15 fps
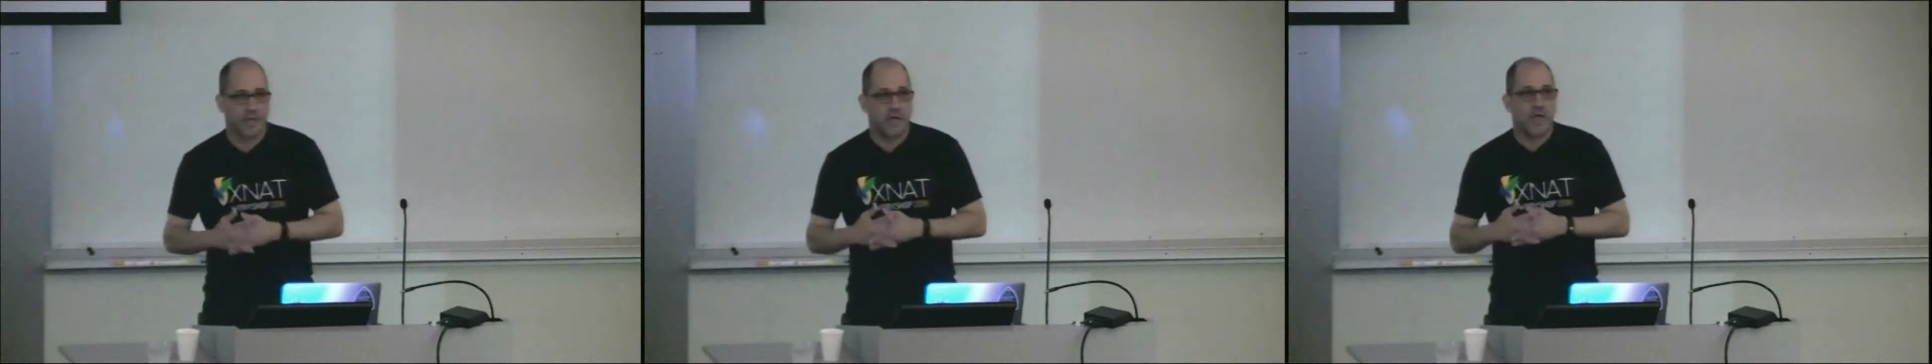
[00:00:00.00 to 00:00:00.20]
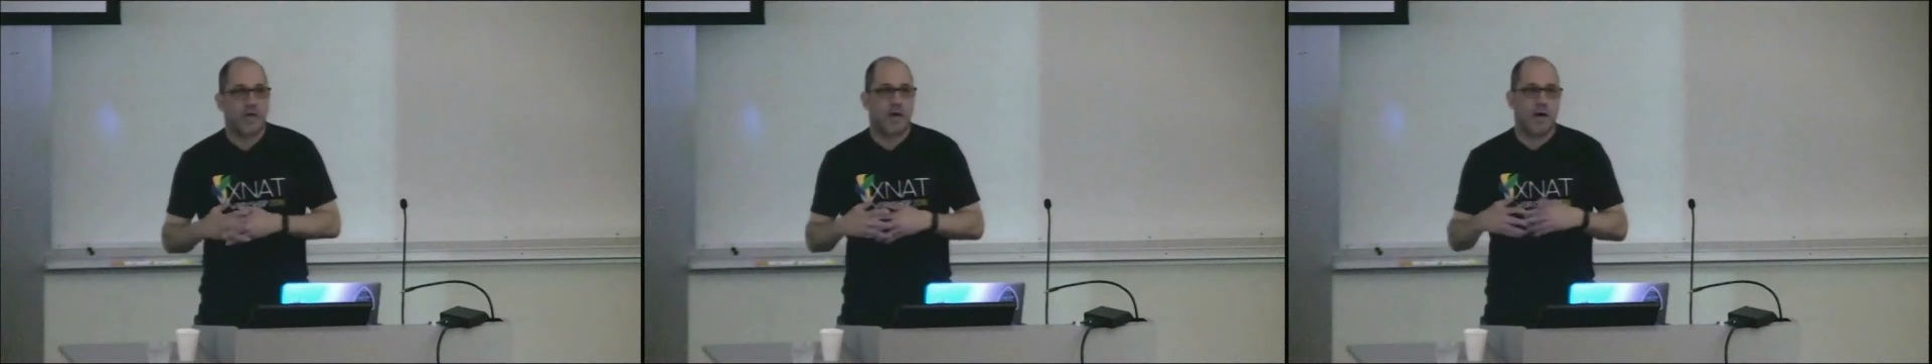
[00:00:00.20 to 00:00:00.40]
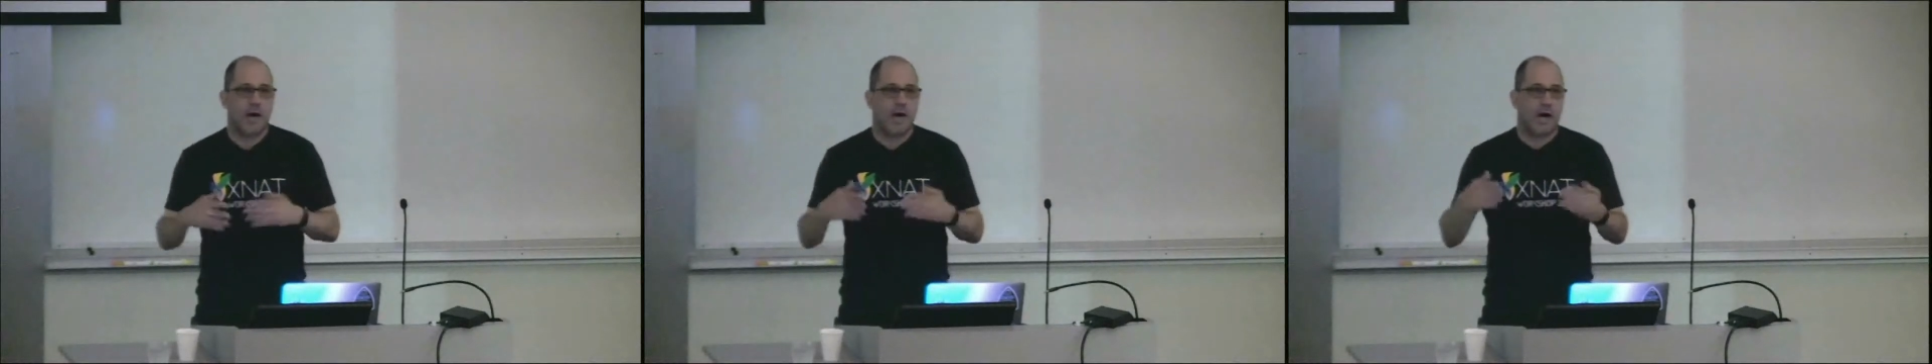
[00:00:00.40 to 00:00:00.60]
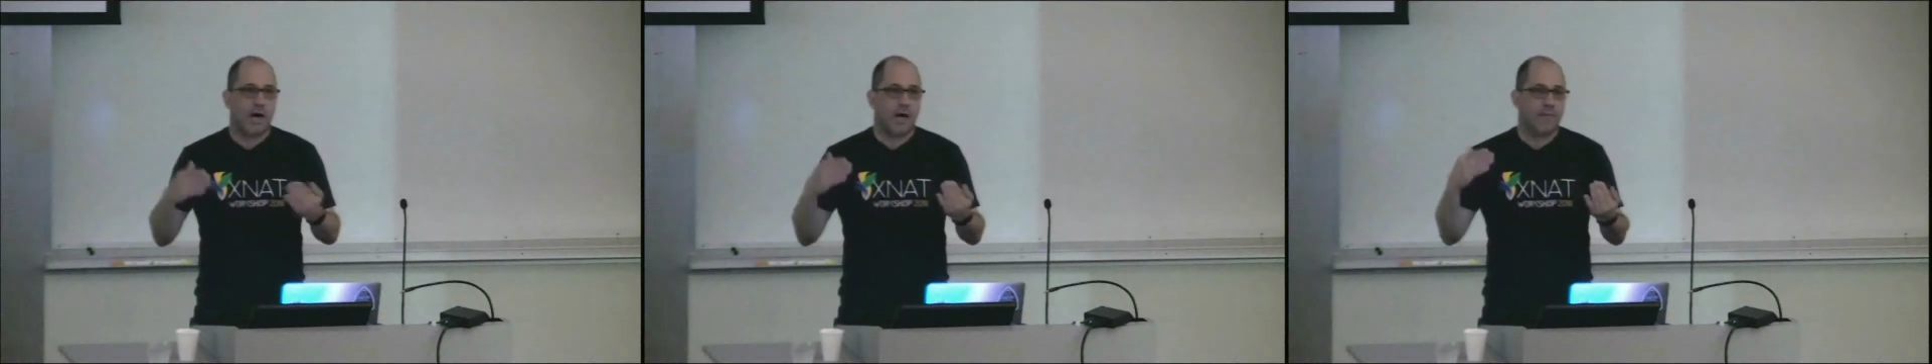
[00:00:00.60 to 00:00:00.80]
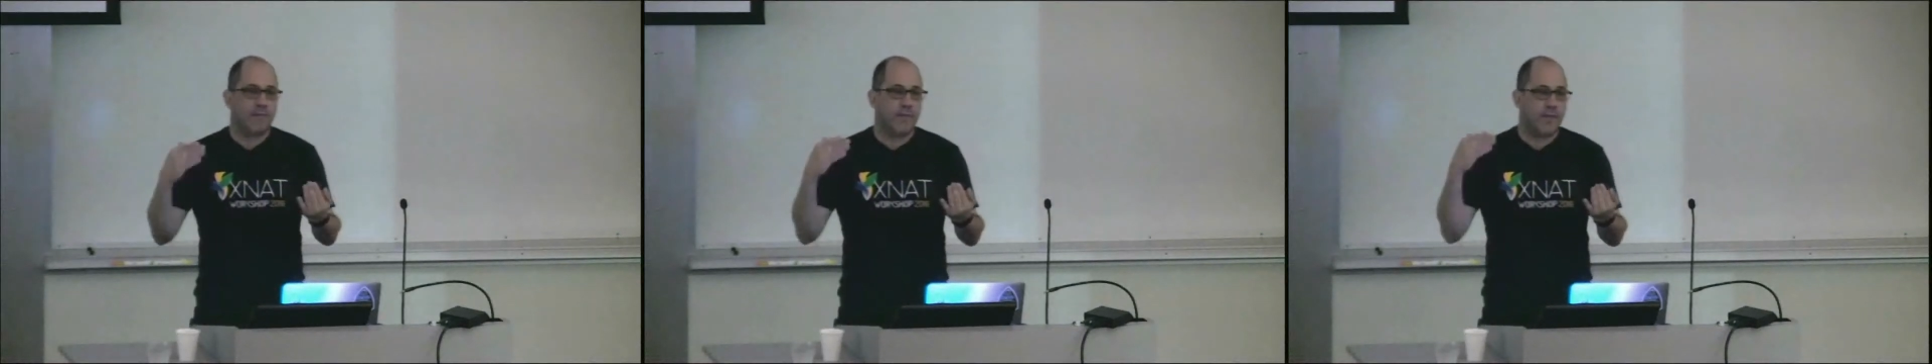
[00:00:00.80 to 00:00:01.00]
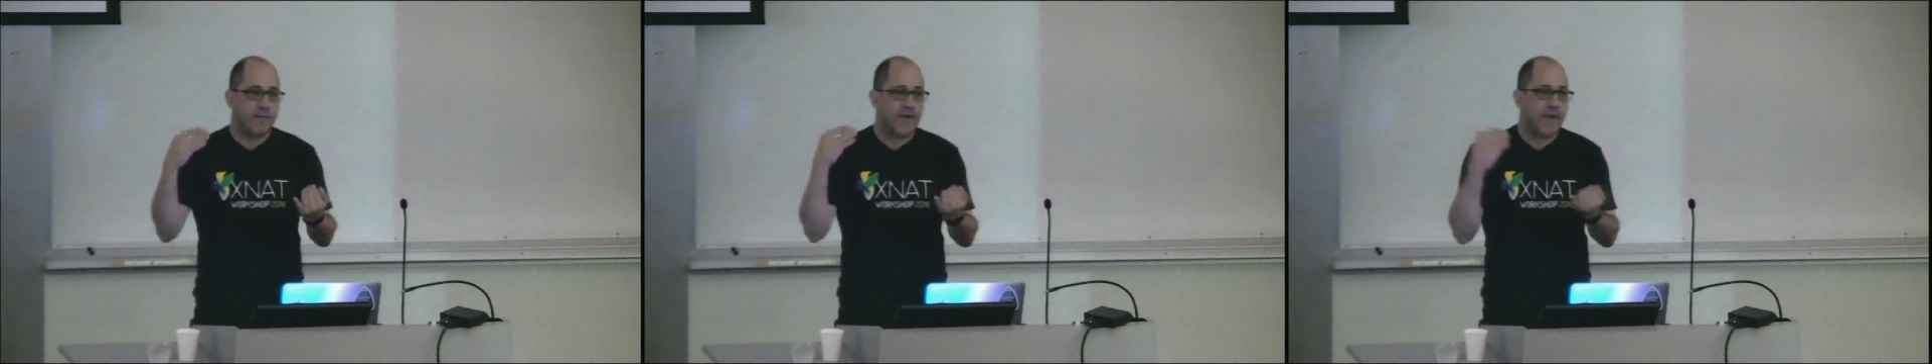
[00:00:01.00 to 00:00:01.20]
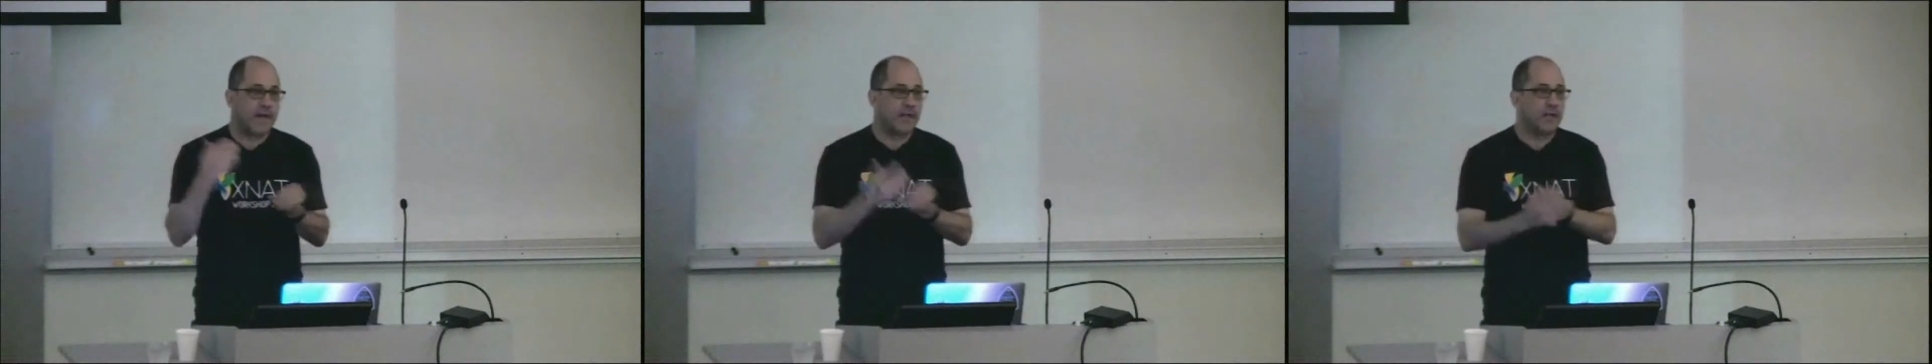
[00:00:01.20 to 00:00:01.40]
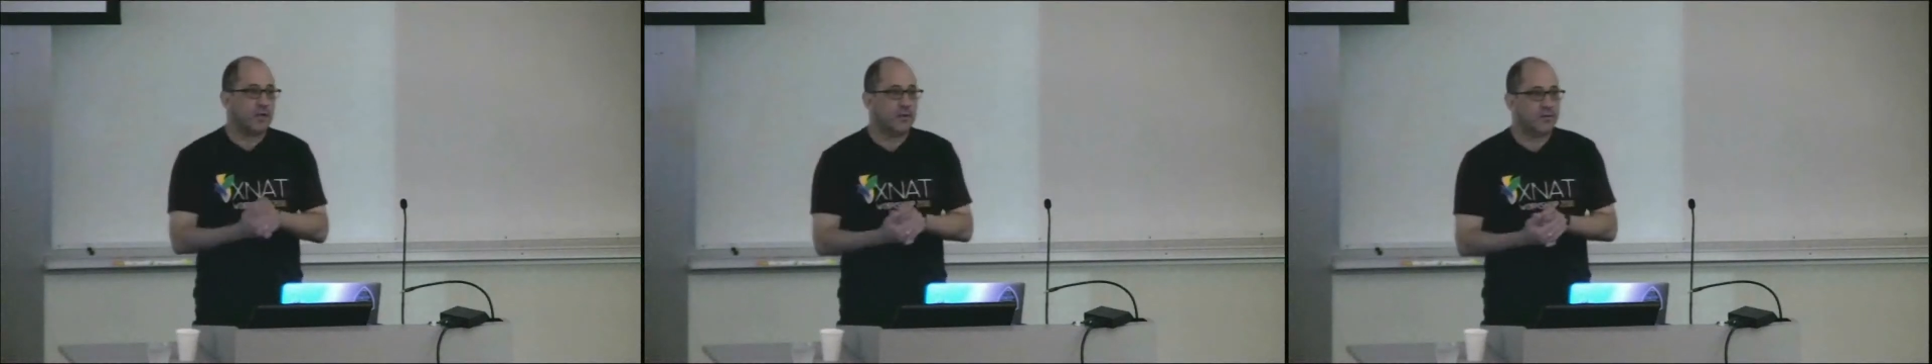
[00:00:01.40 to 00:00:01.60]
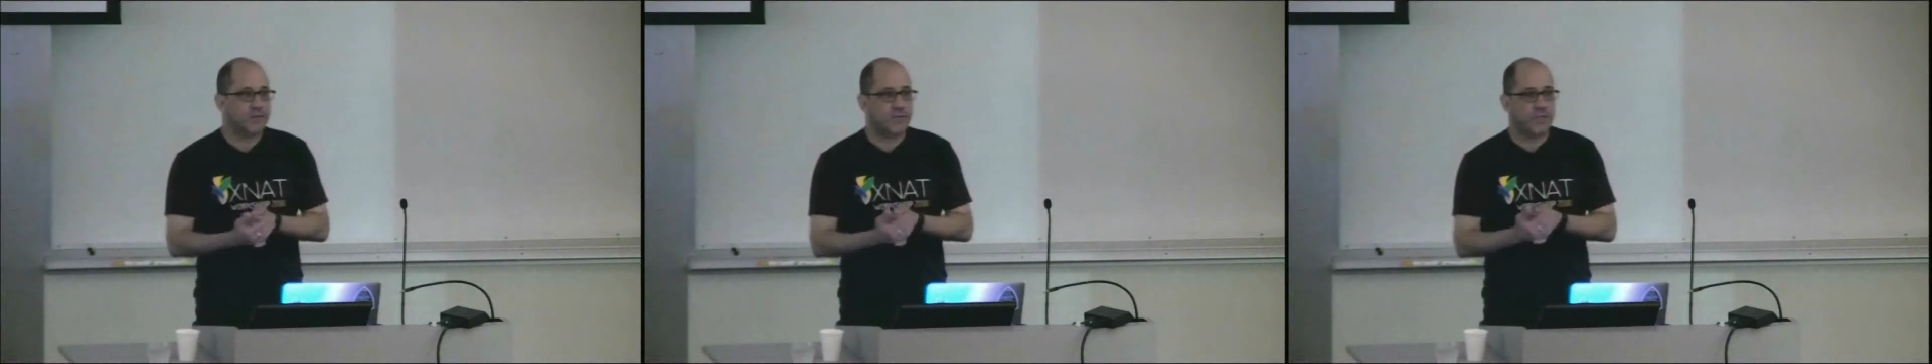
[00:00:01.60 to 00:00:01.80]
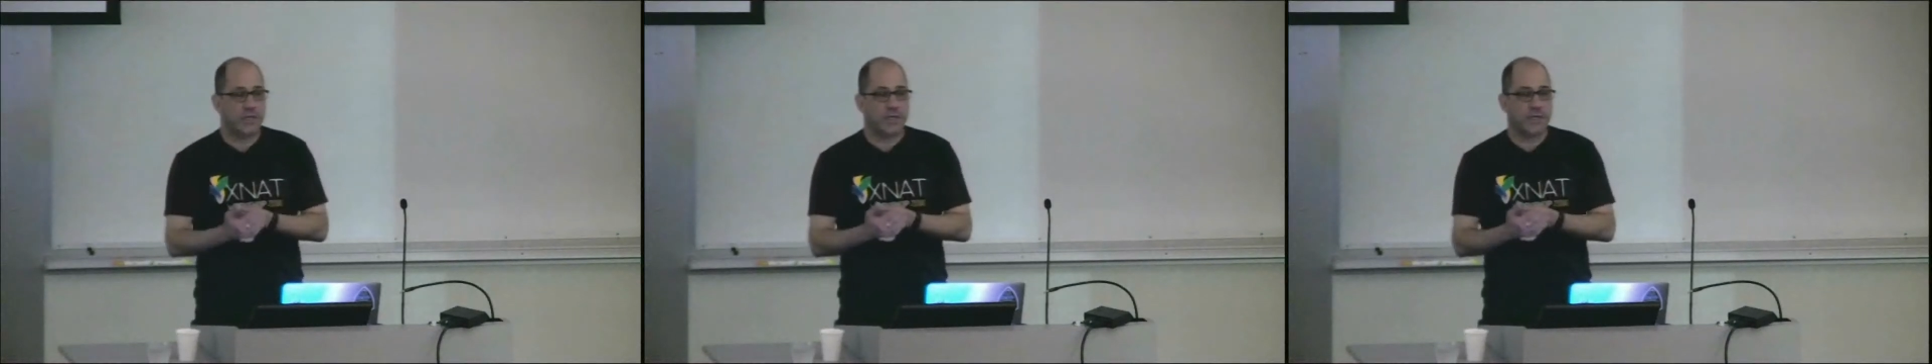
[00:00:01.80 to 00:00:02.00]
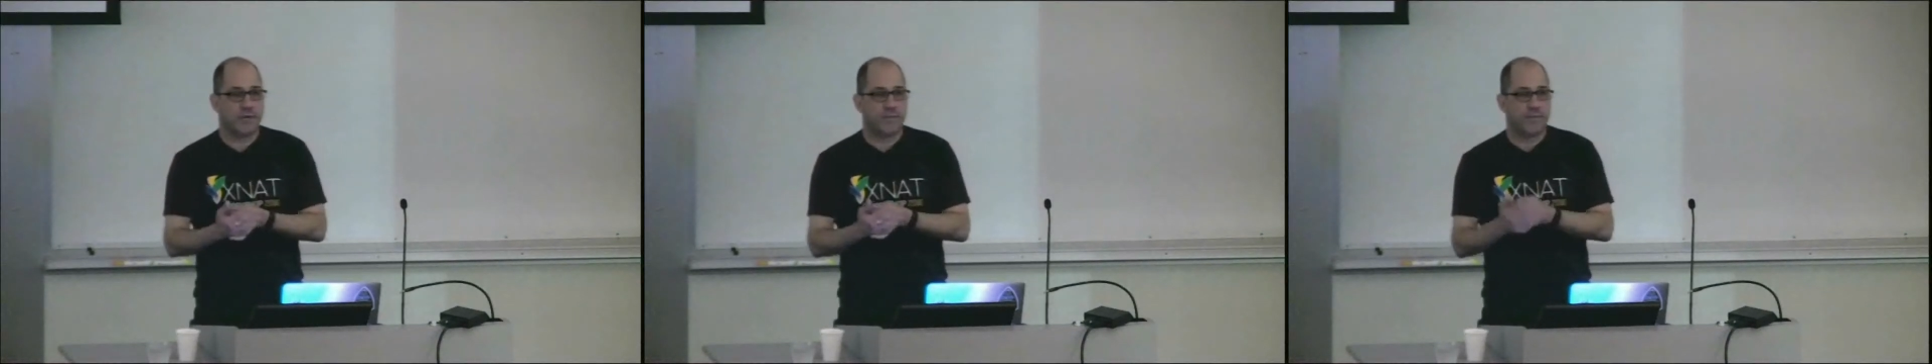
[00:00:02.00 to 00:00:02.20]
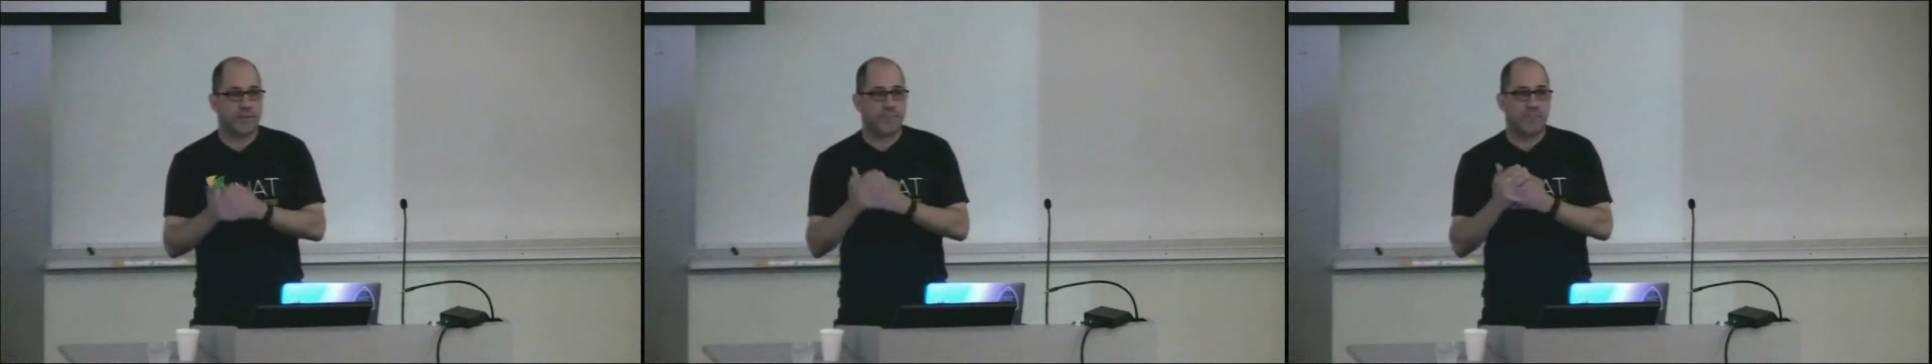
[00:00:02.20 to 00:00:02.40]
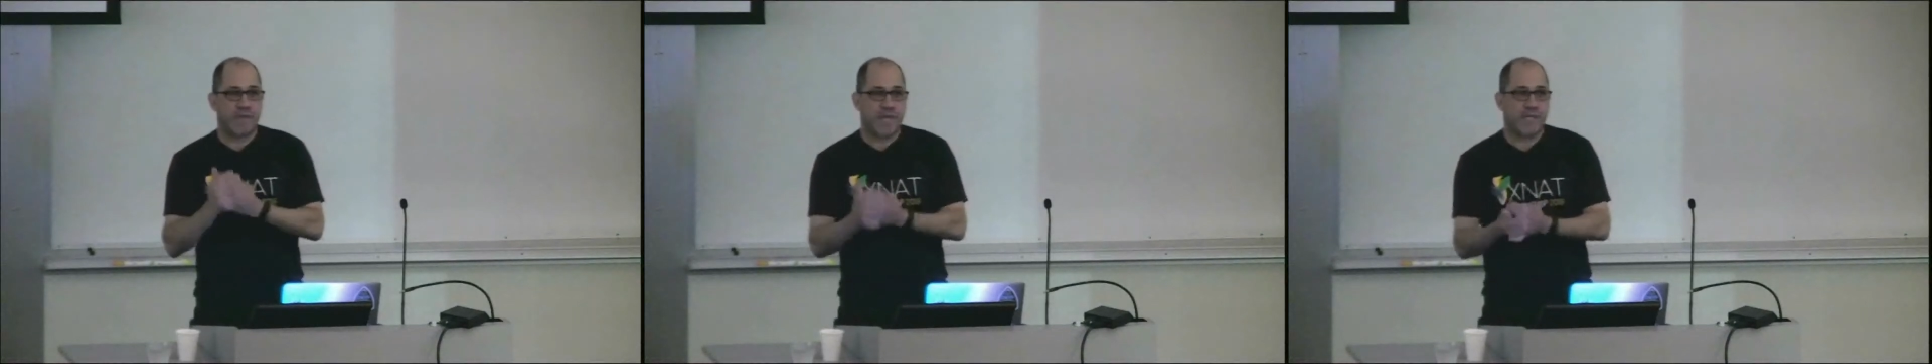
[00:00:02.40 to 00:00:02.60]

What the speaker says: And that includes the beans